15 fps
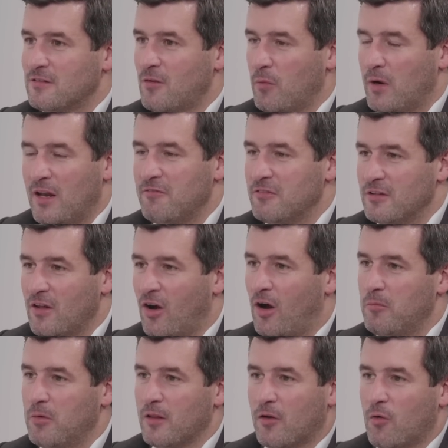So we live and
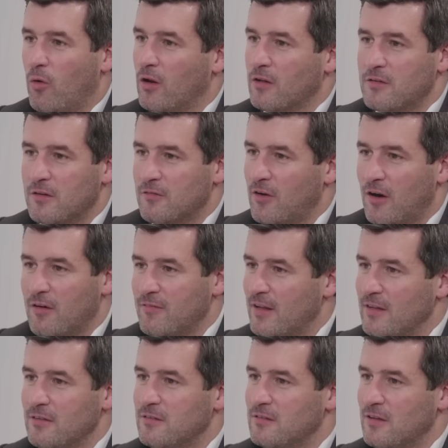die by the quality of our
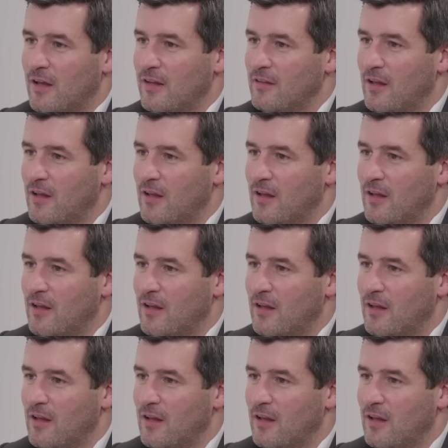events,